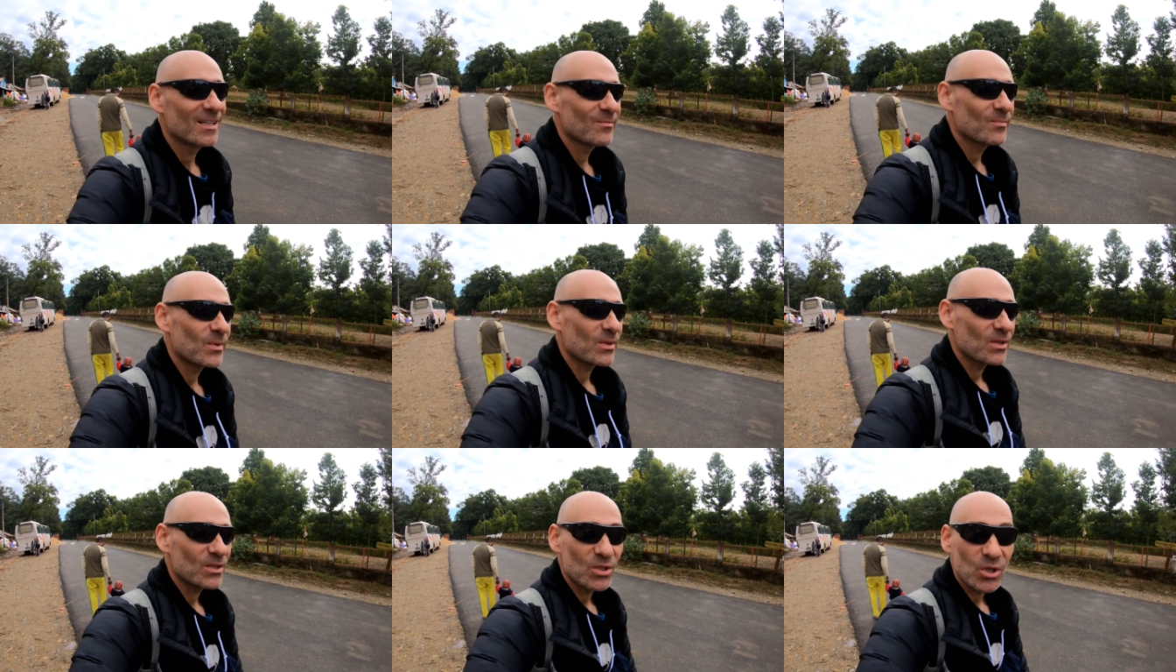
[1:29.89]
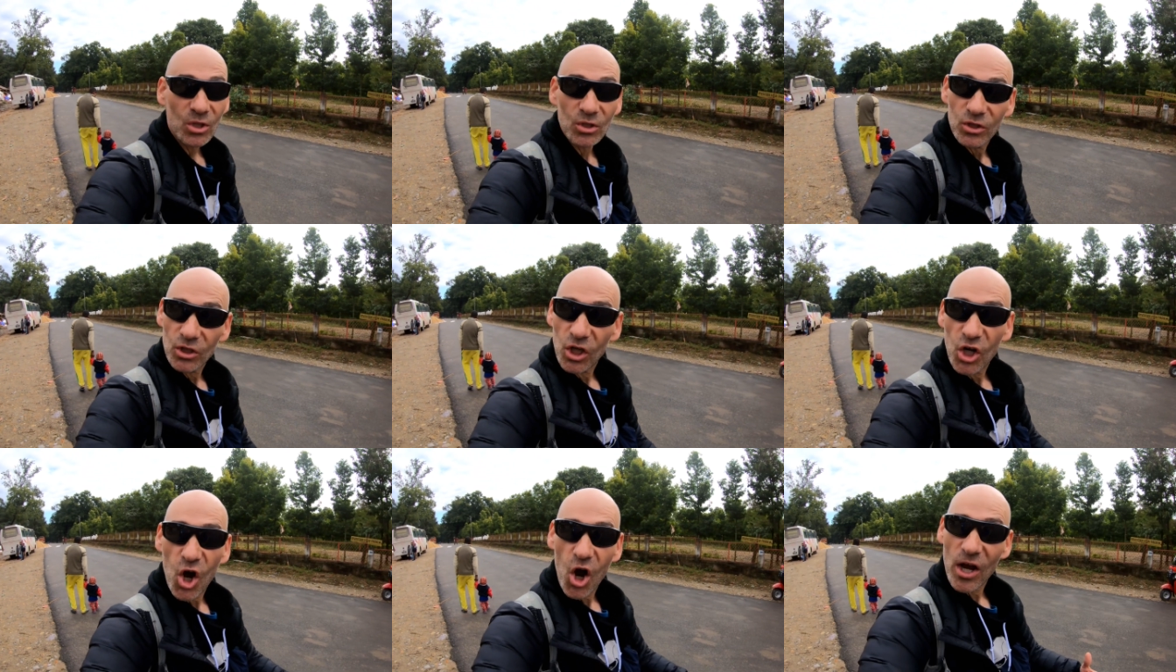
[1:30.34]
But the
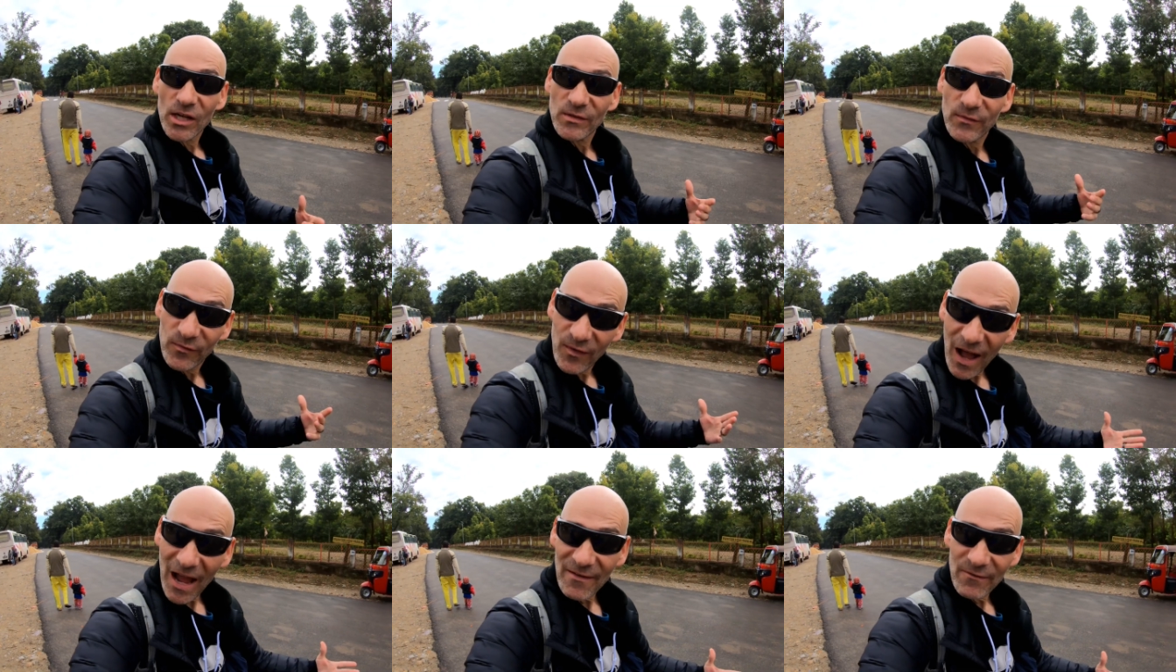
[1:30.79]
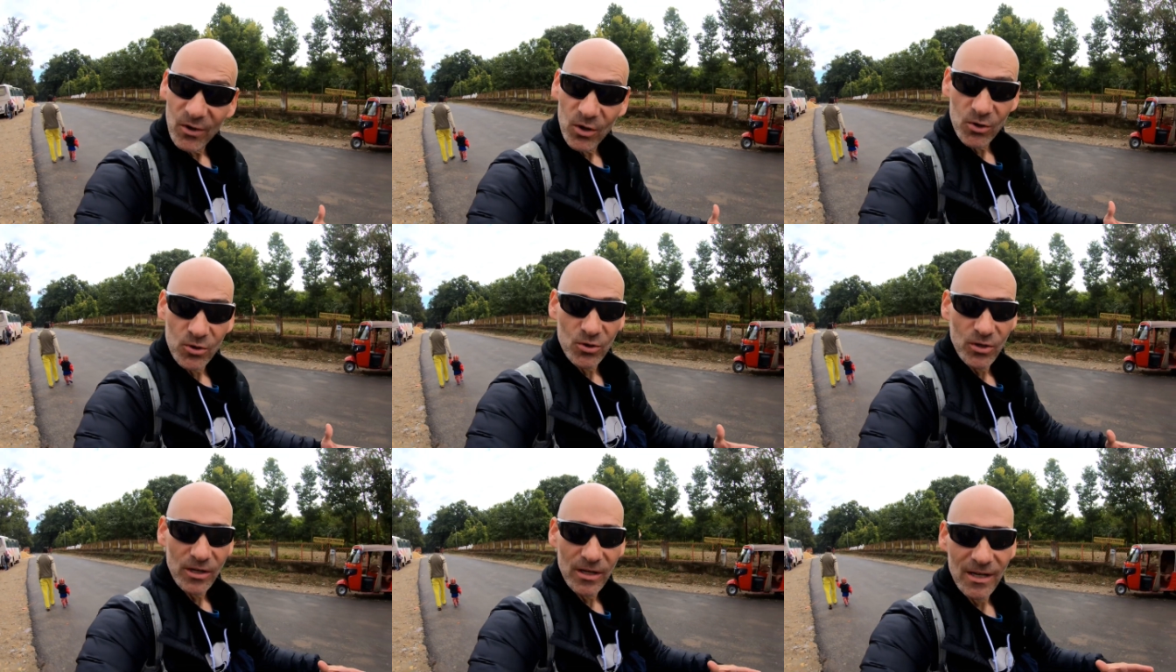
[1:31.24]
tuk-tuk cost
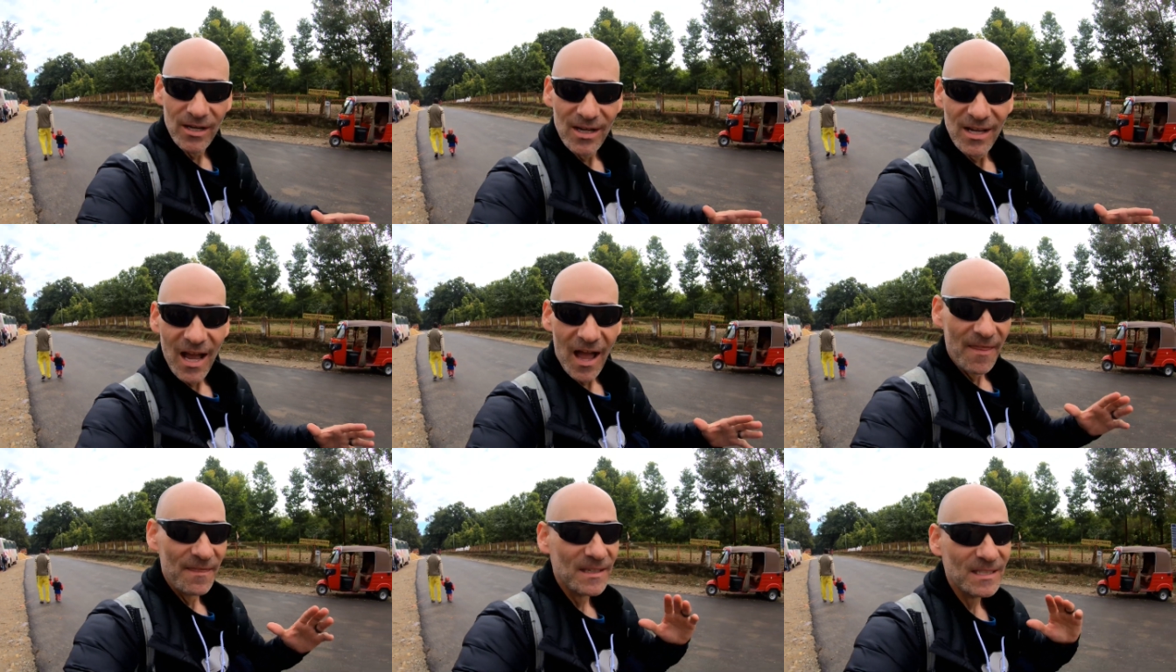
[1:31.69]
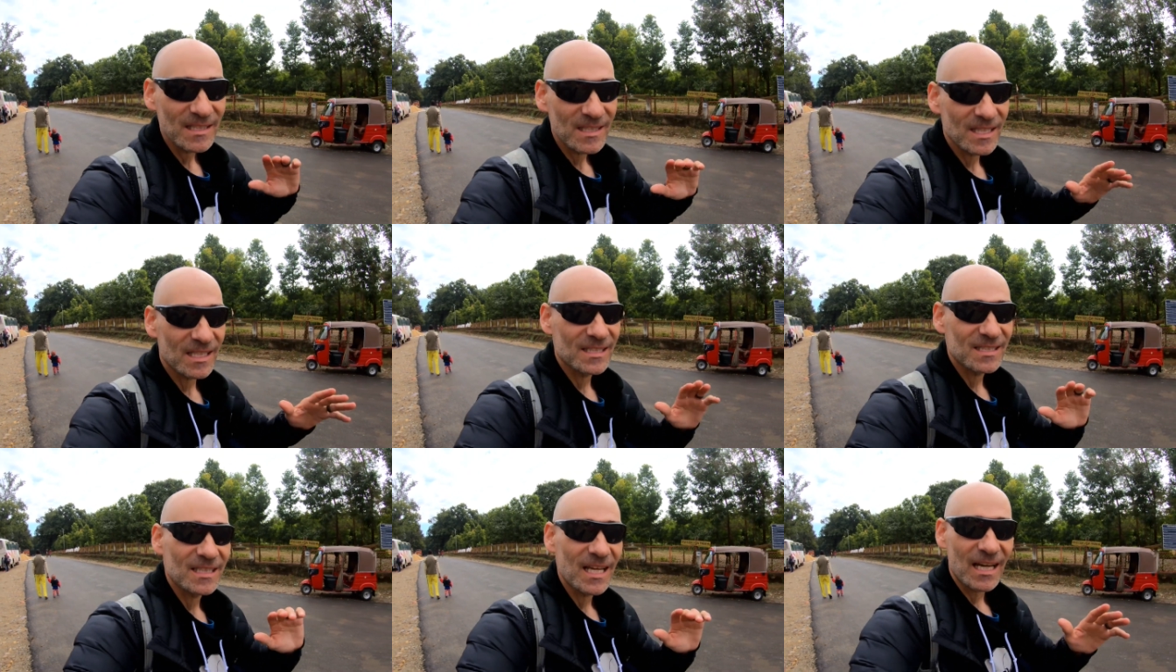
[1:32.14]
500. And this is
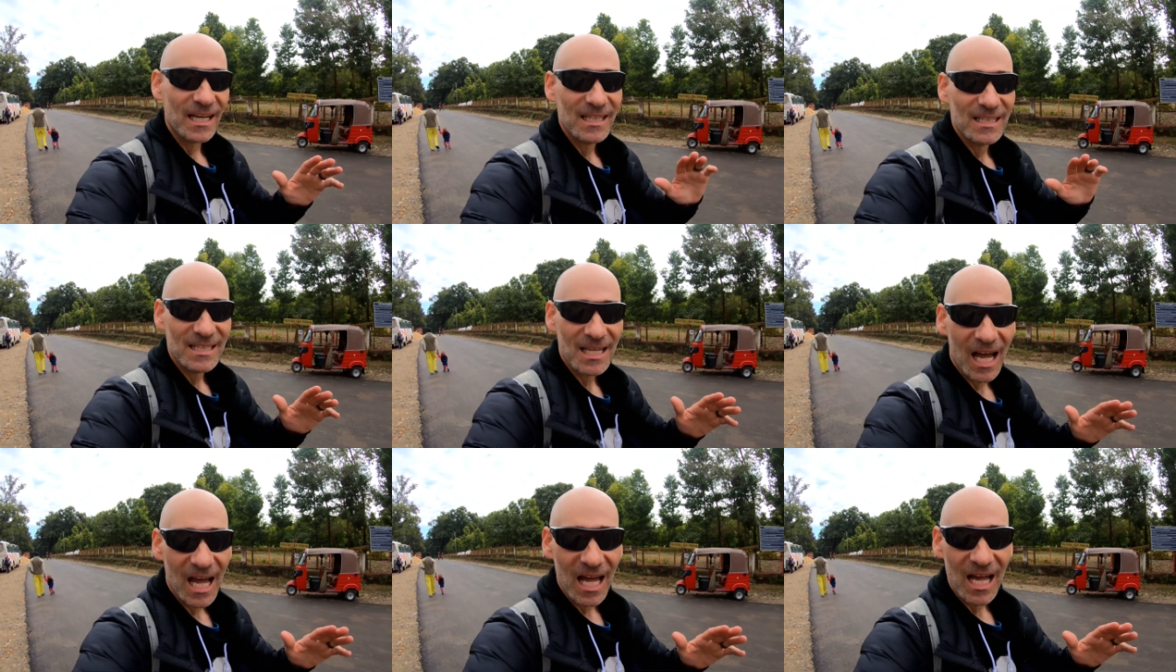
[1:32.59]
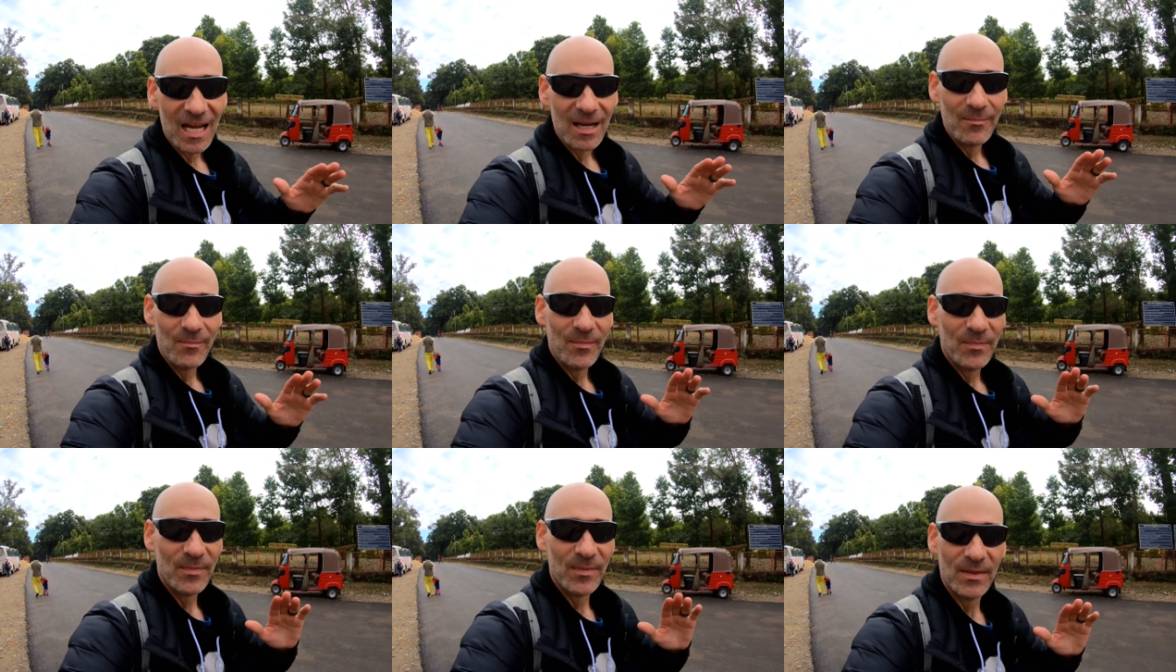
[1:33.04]
the second
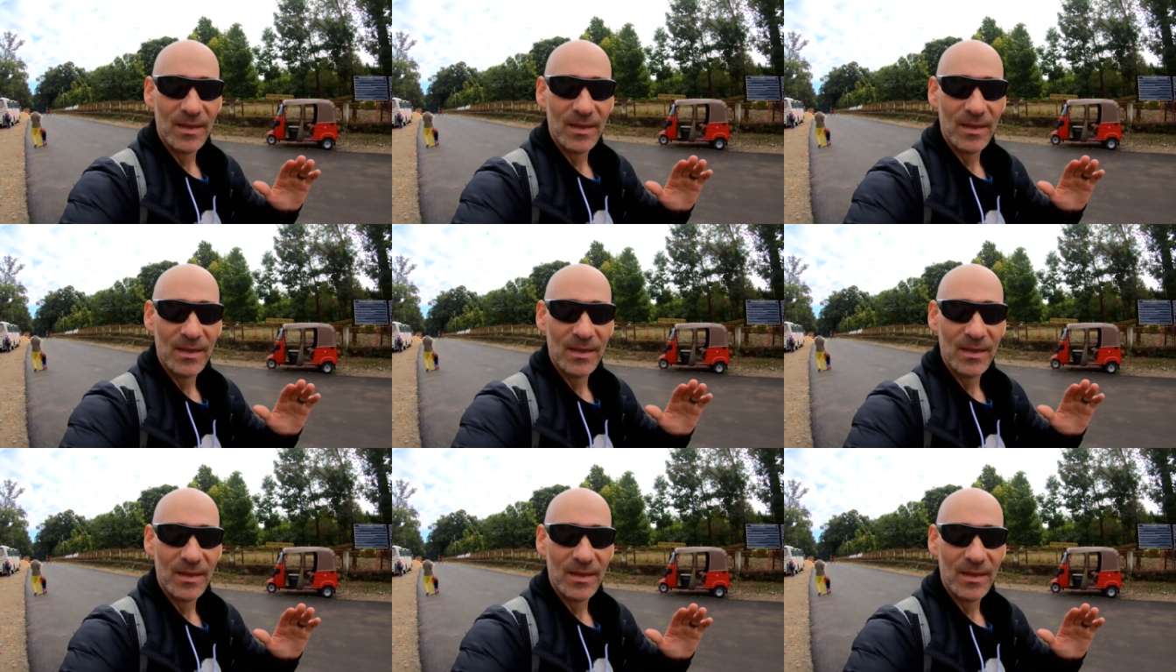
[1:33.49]
time